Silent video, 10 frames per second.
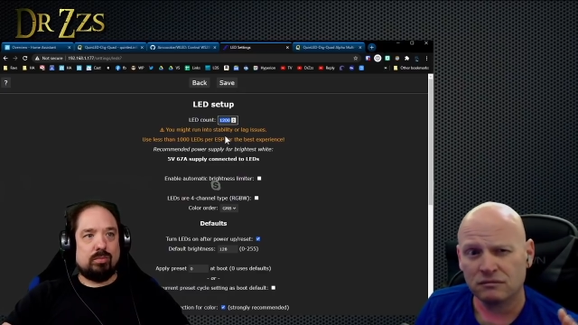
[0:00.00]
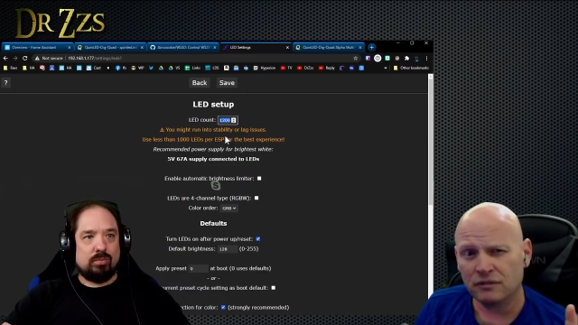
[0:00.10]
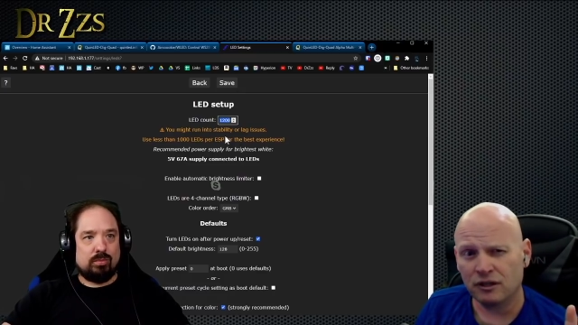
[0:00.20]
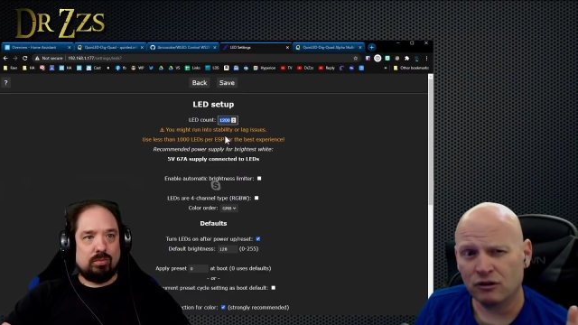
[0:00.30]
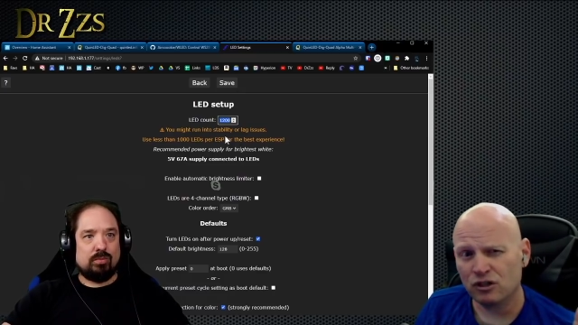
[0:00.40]

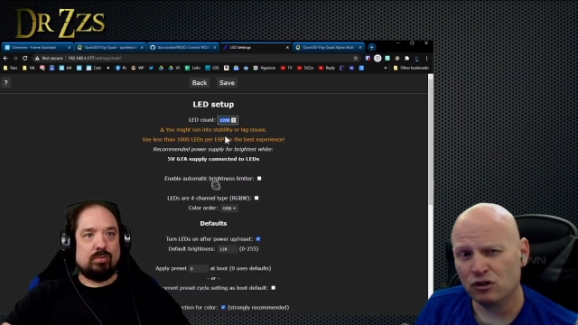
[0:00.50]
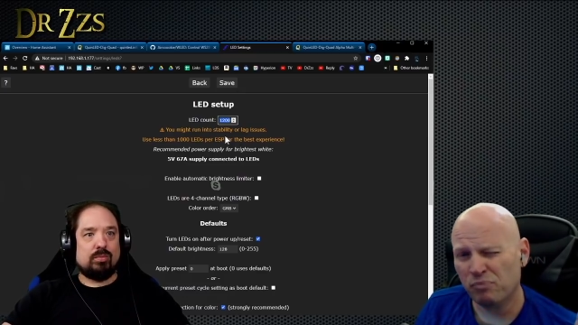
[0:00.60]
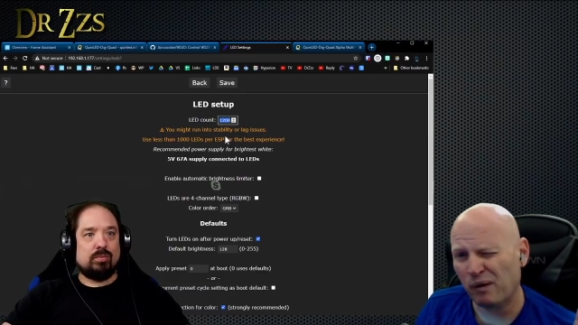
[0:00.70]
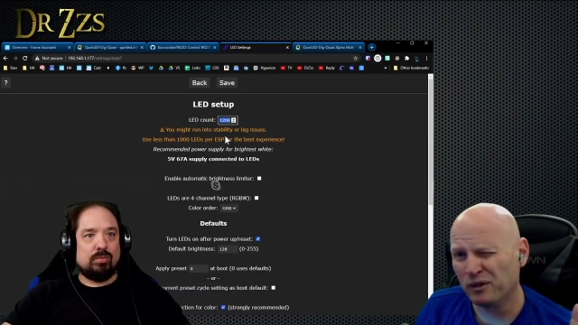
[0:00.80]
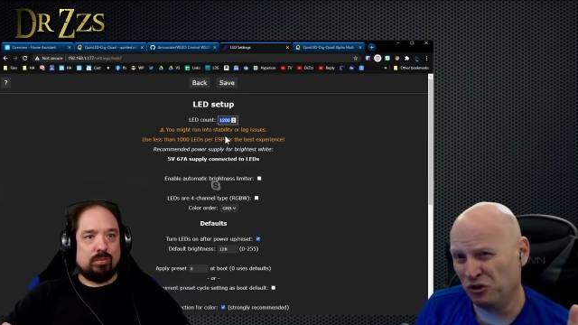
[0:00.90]
Speaker 1: You know, you
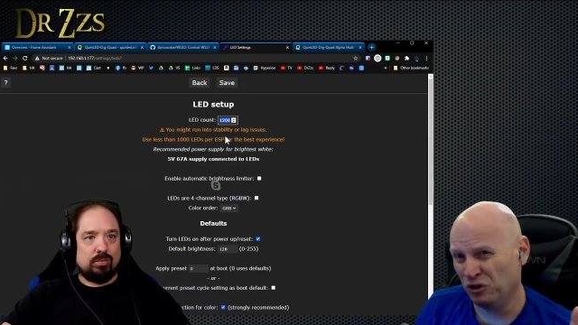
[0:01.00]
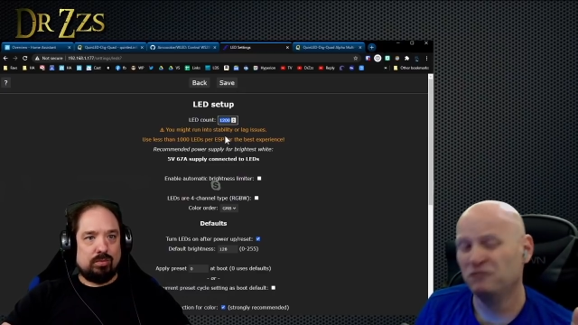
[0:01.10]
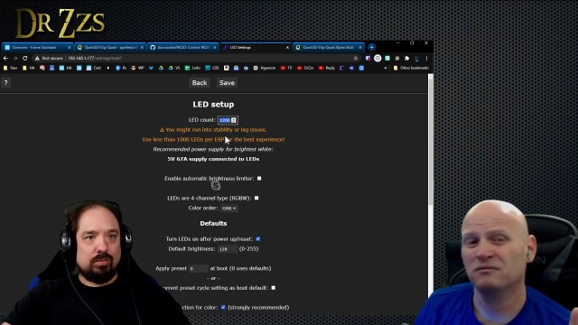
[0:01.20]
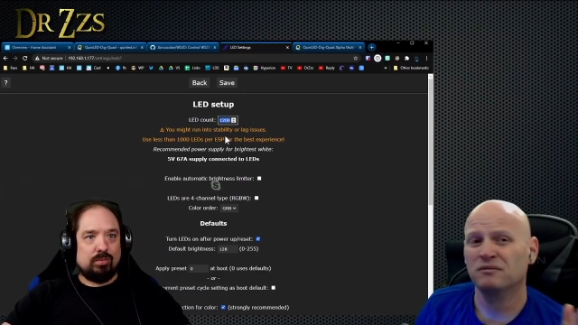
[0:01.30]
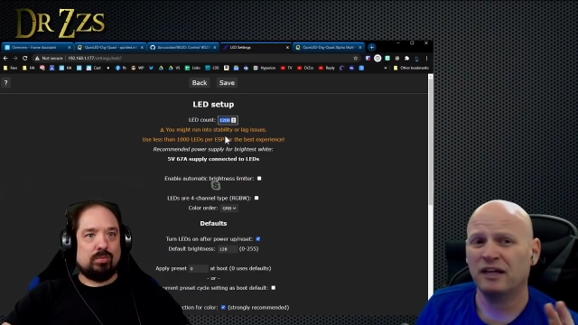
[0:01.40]
probably
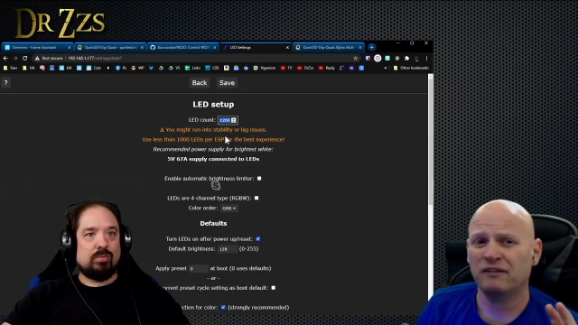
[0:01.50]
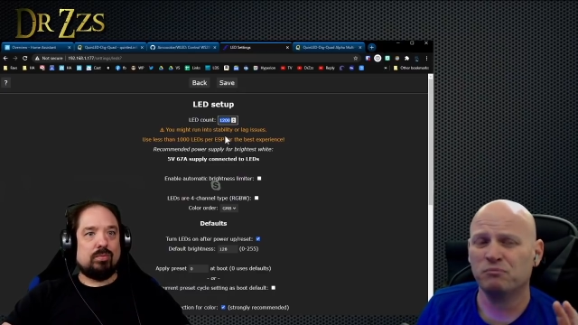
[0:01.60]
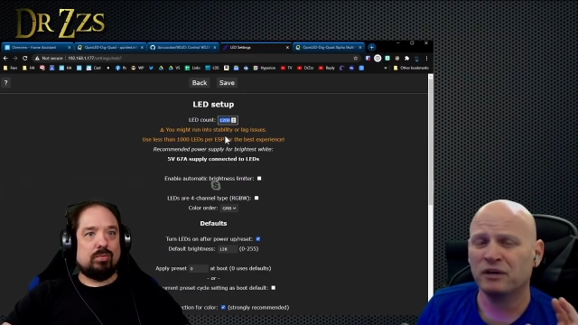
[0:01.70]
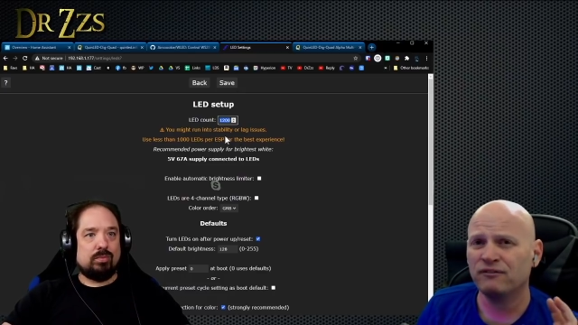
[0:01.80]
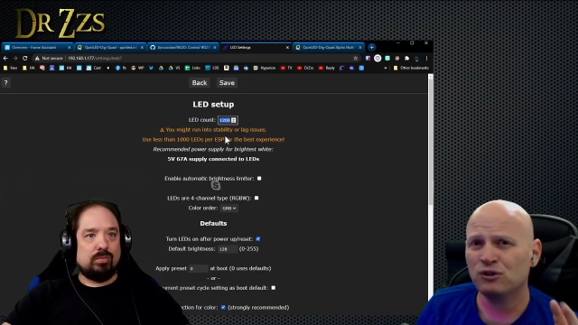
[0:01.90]
could, if,
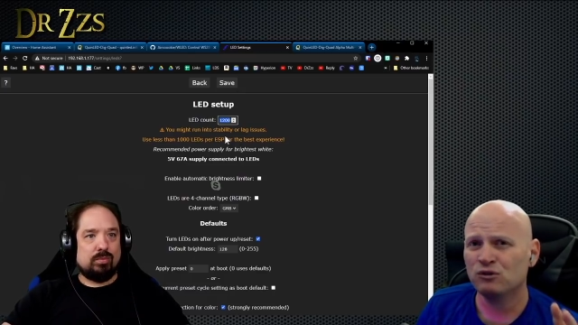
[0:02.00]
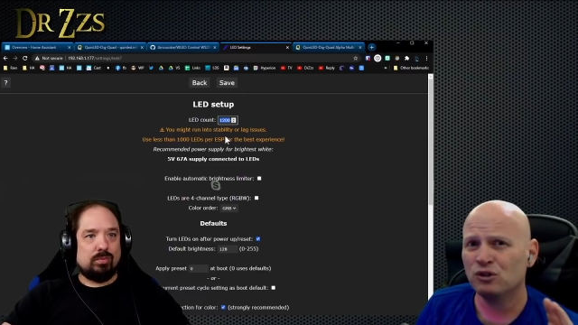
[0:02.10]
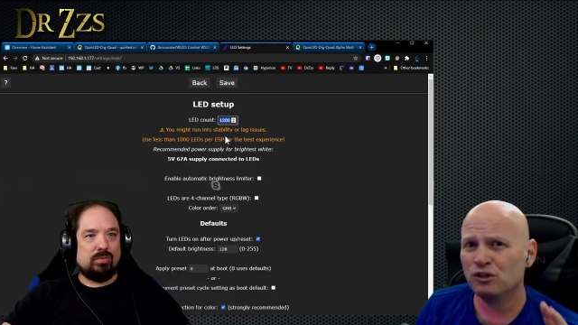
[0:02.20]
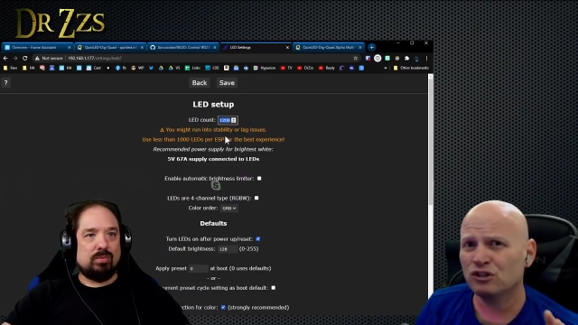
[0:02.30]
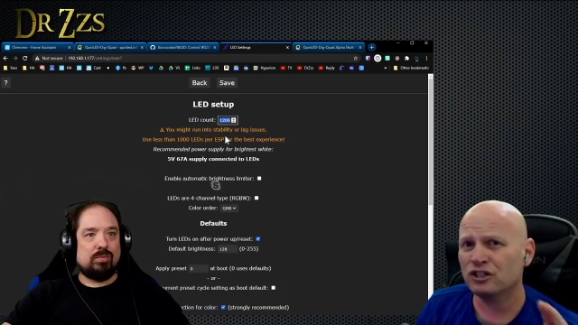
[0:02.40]
but if you
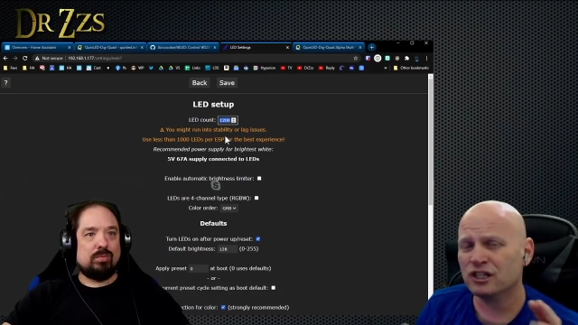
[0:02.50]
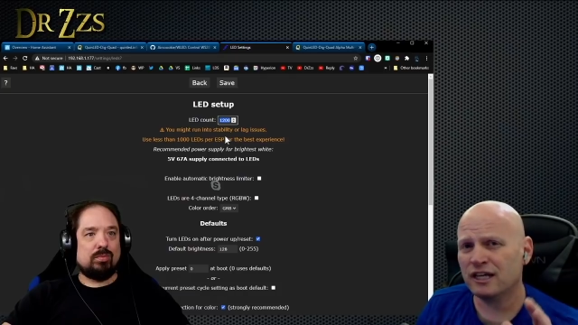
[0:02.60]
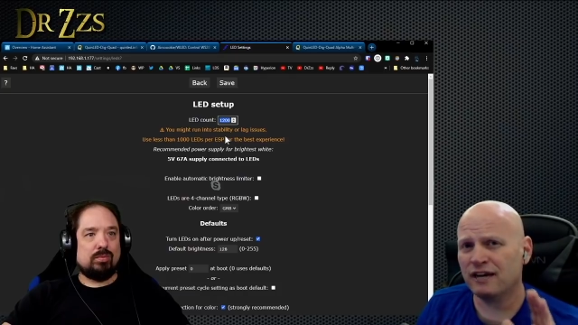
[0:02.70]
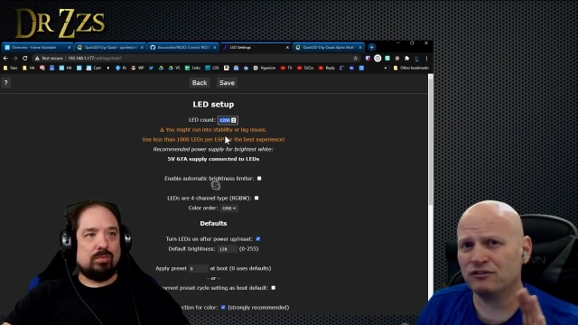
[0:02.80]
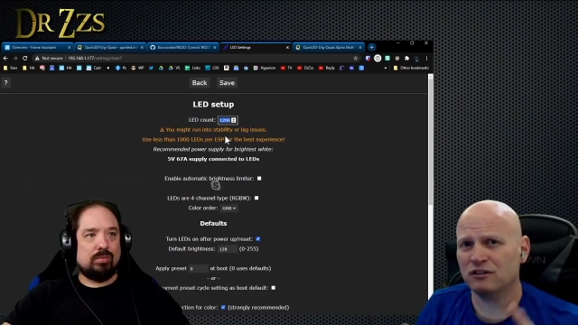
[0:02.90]
do, you're just
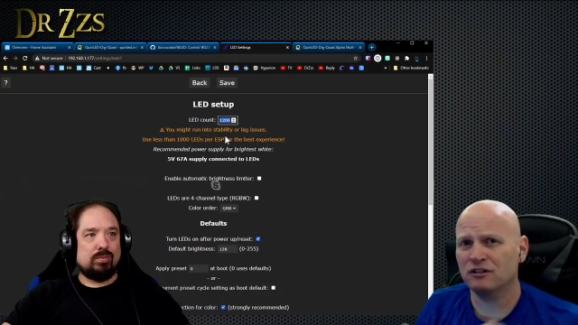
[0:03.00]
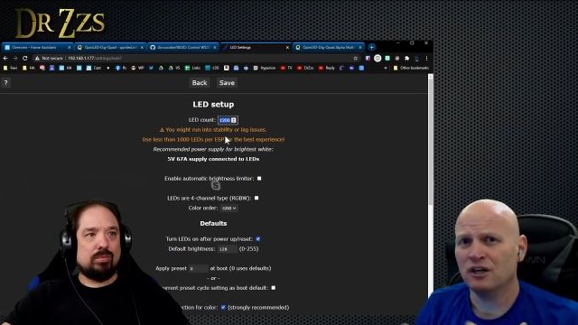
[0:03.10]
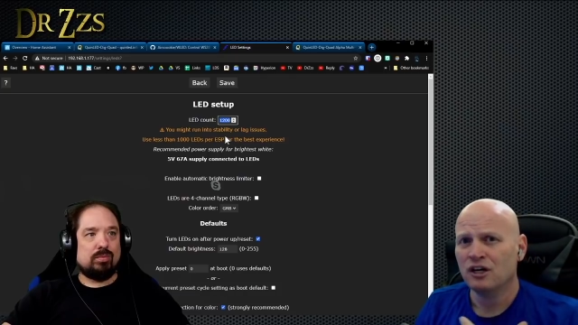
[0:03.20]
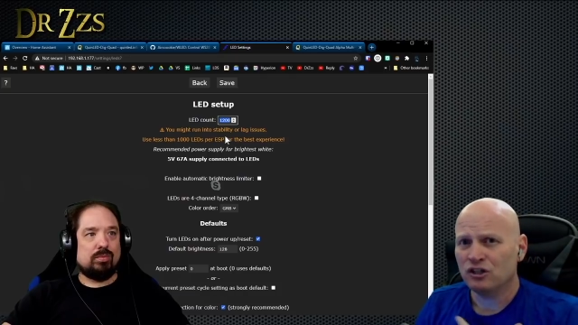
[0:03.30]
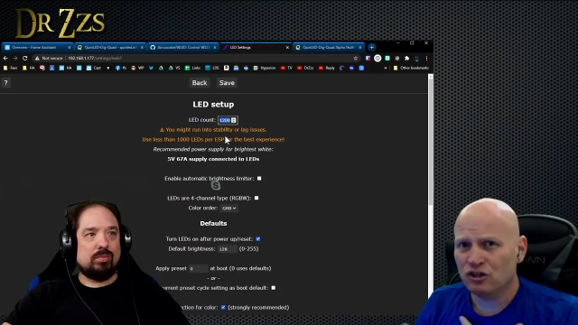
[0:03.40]
going to have to
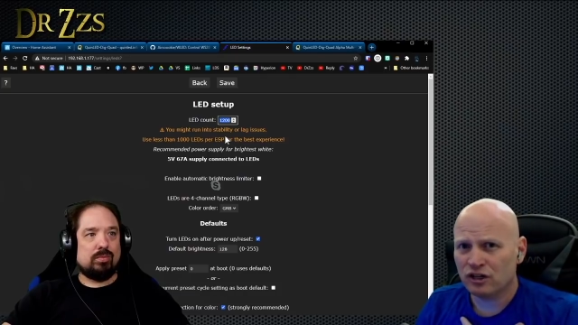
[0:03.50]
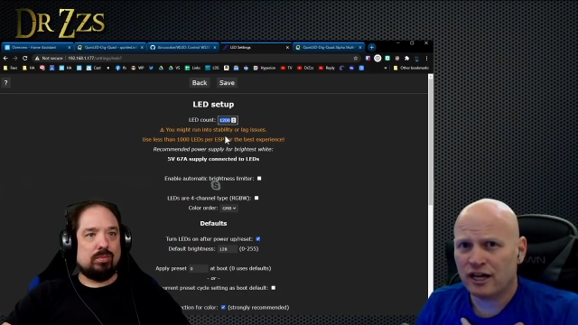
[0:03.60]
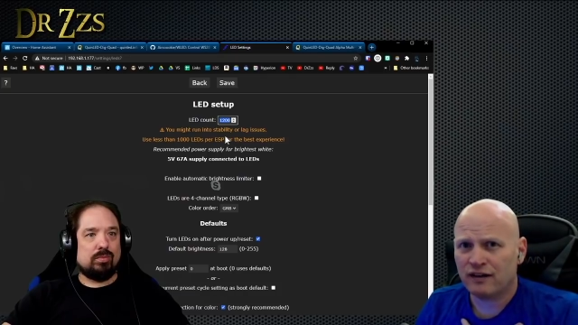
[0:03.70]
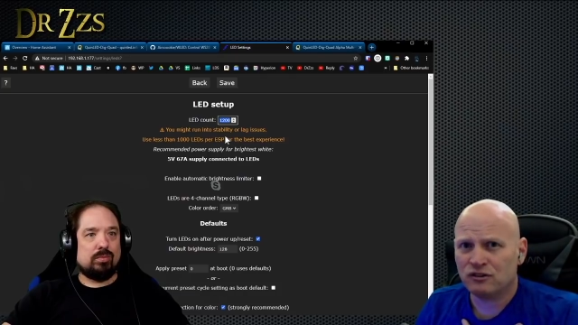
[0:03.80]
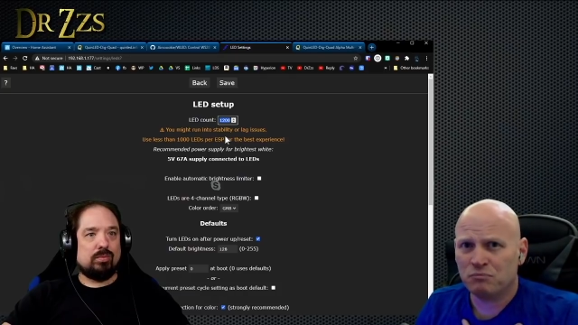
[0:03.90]
you're going
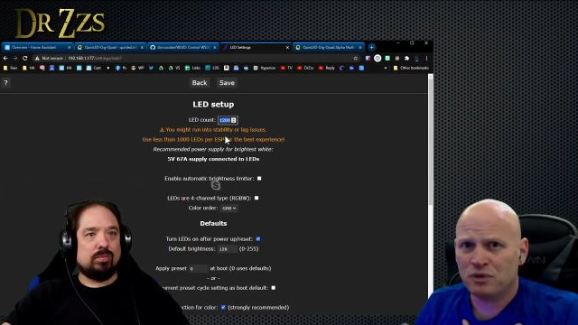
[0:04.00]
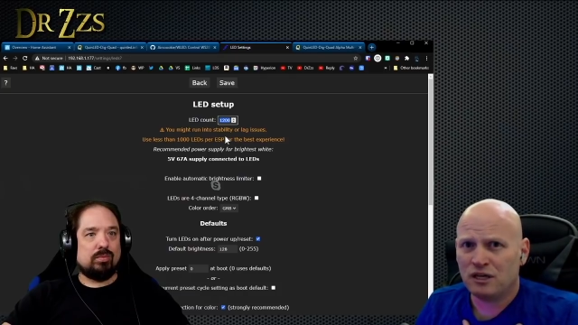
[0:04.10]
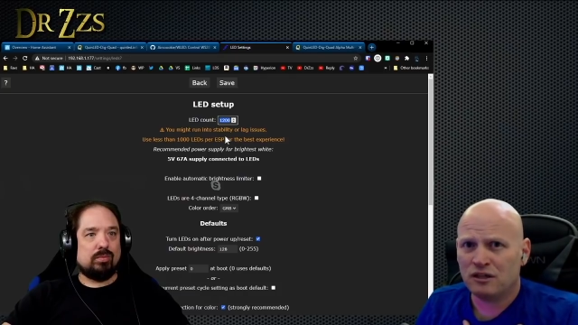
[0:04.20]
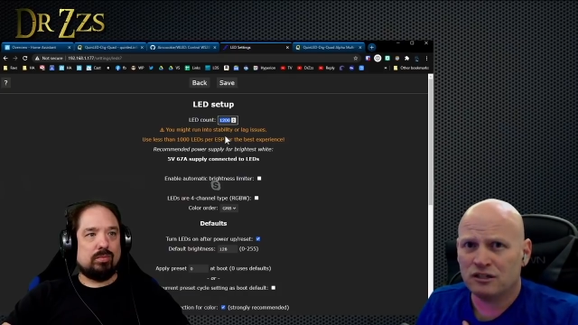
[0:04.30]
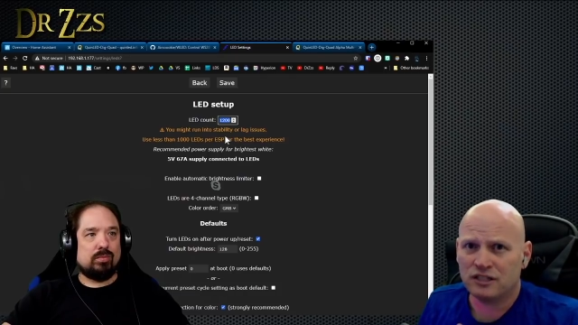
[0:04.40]
to have to
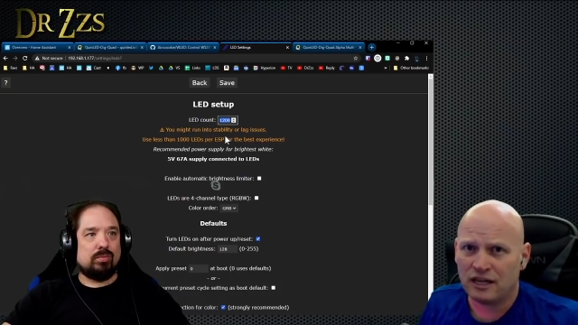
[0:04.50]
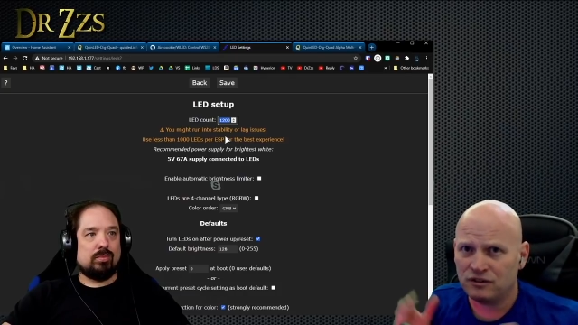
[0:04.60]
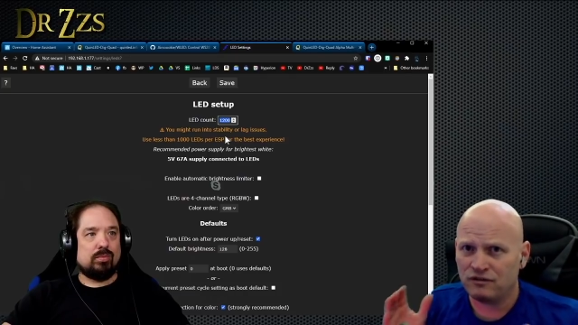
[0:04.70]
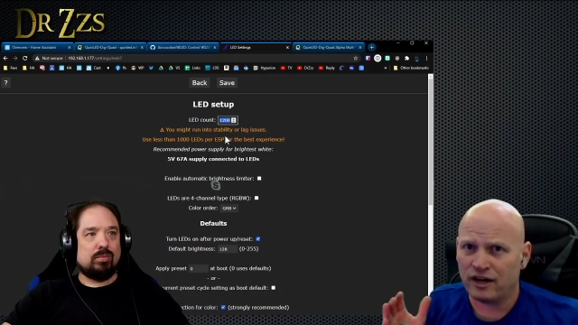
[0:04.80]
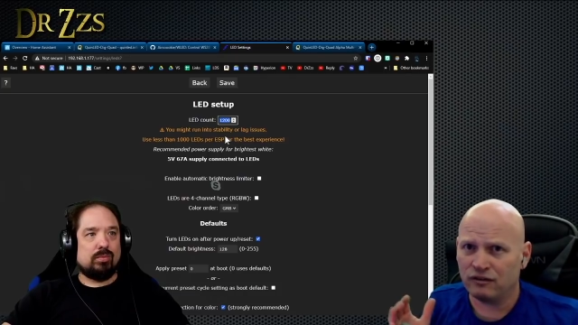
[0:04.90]
be the
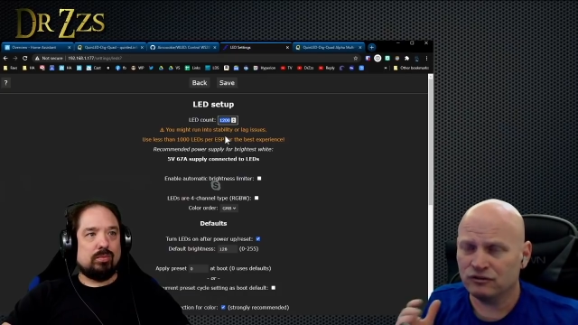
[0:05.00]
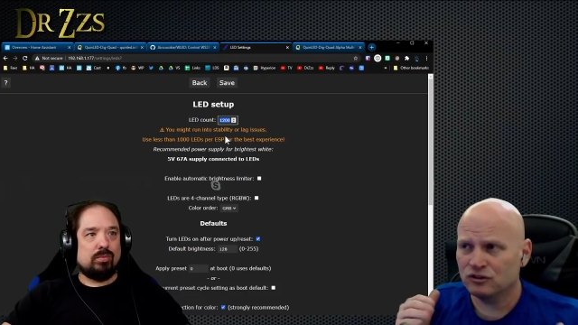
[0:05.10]
safety valve.